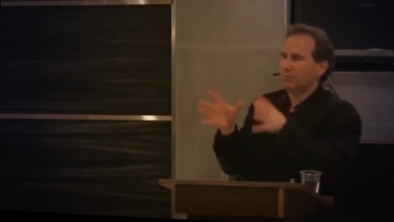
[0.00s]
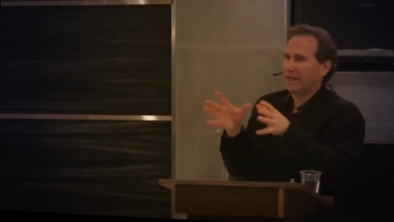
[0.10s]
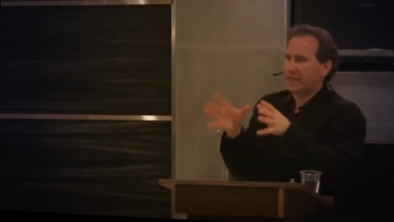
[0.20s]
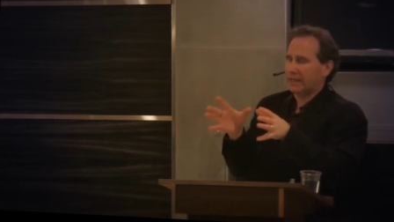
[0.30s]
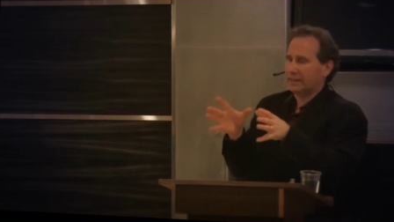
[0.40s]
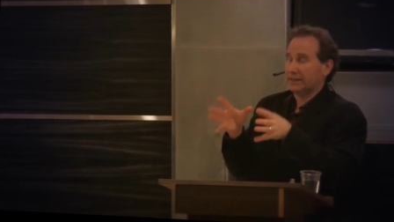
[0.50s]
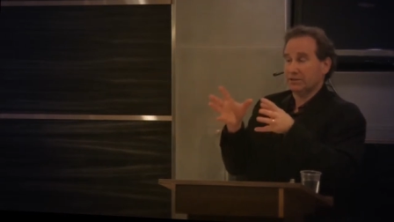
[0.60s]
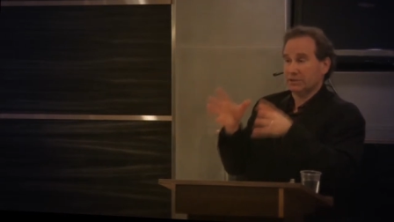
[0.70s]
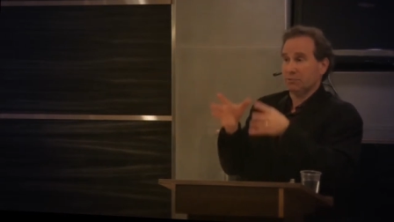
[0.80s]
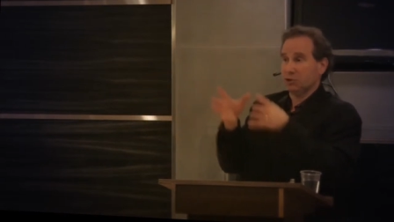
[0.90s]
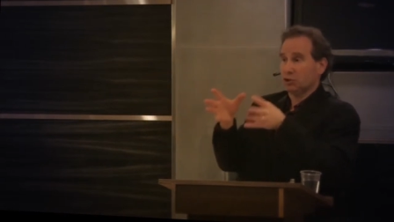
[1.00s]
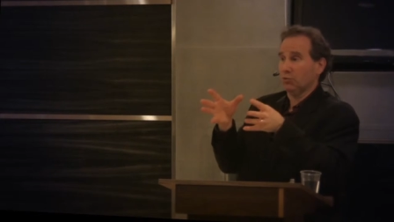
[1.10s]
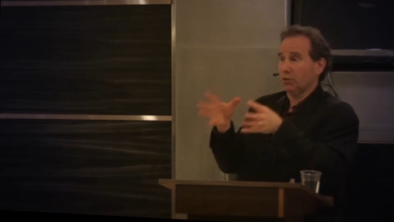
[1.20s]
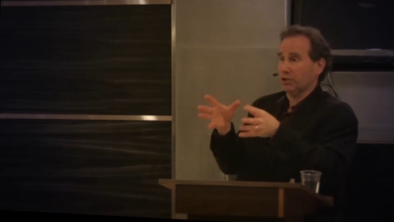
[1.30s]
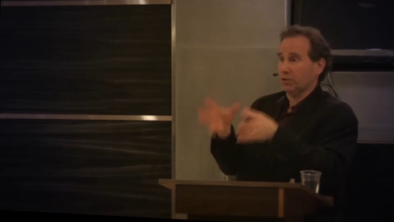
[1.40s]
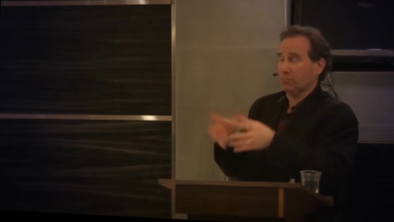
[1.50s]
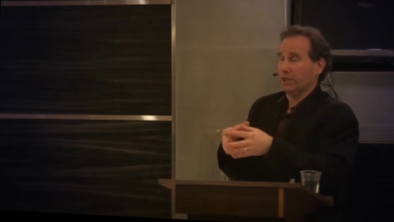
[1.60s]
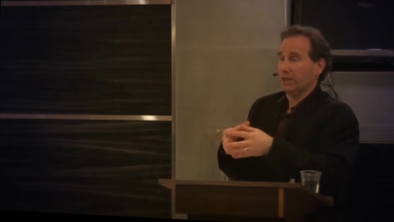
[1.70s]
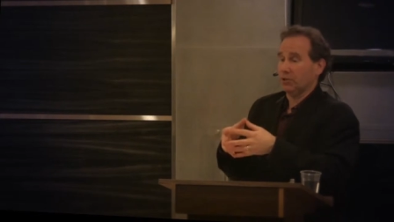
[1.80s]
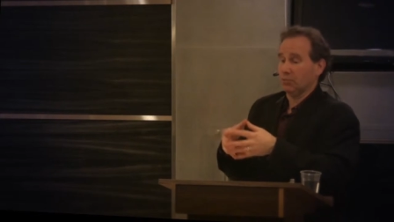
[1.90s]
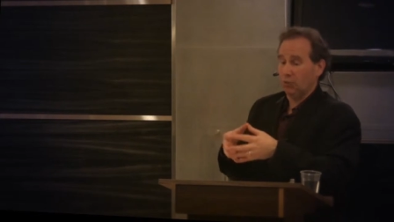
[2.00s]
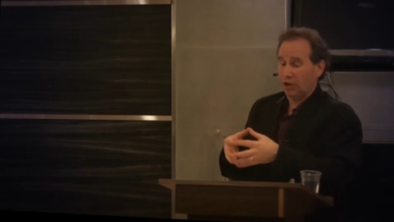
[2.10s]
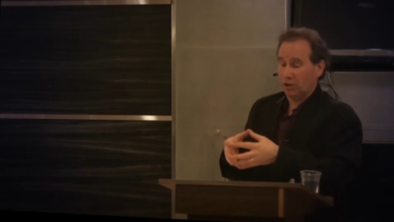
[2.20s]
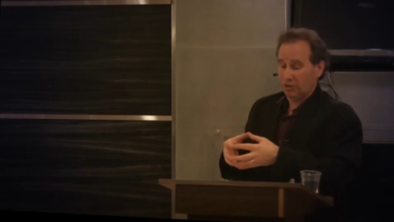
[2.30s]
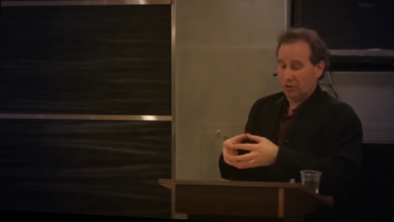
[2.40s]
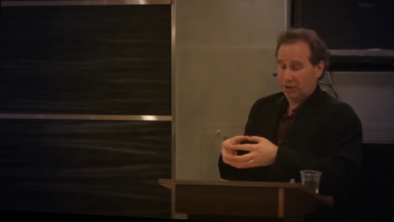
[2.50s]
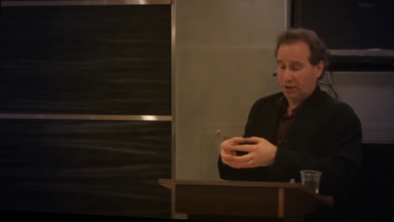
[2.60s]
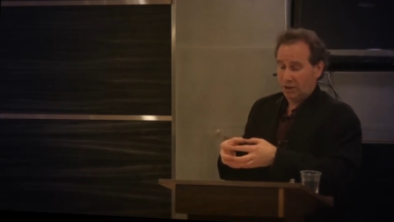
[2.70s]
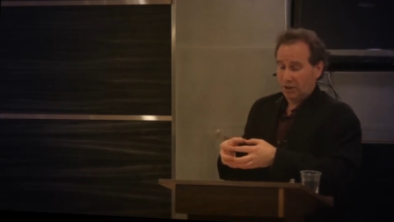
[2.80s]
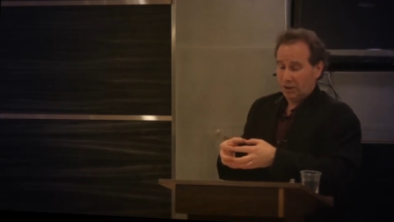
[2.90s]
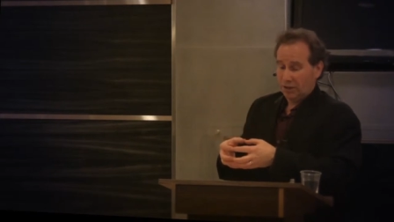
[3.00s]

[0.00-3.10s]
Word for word: making a deal and someone's doing your play, you want to uh,